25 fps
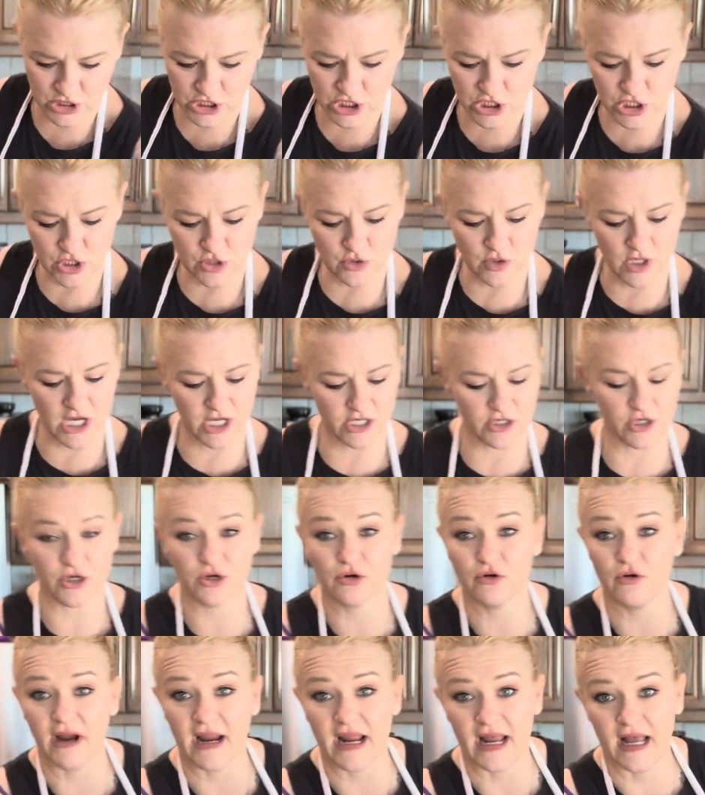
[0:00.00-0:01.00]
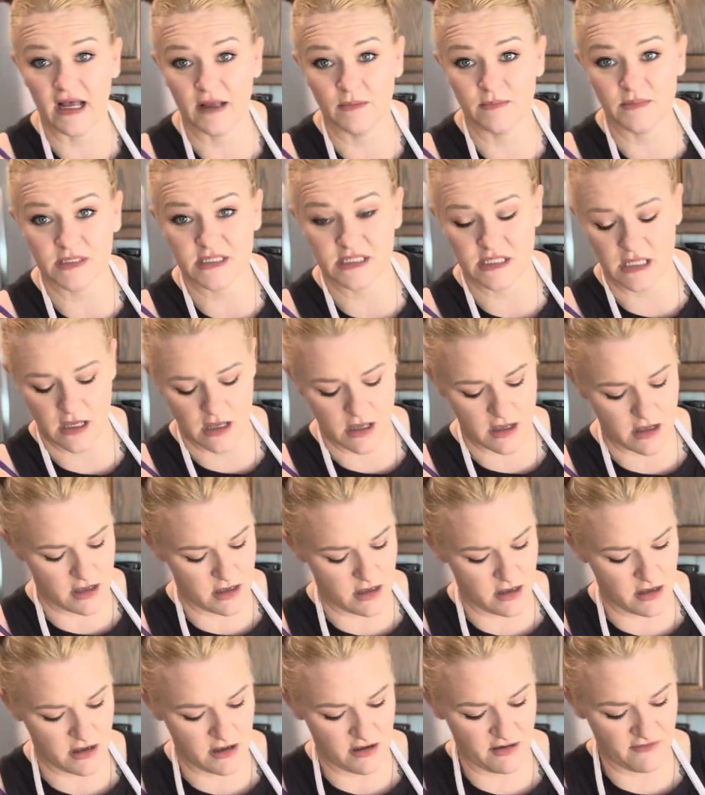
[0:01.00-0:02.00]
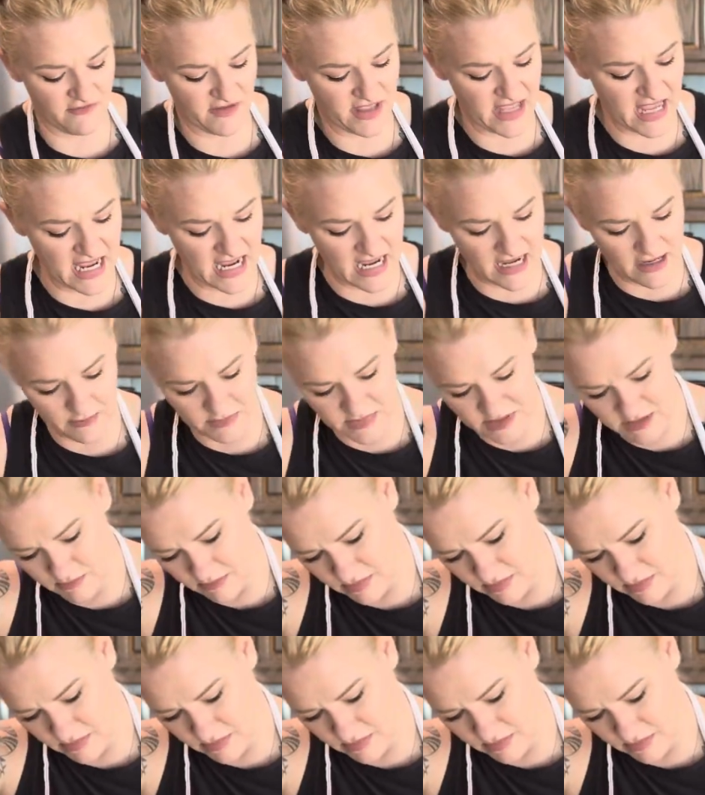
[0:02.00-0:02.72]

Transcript: 200 grams of canned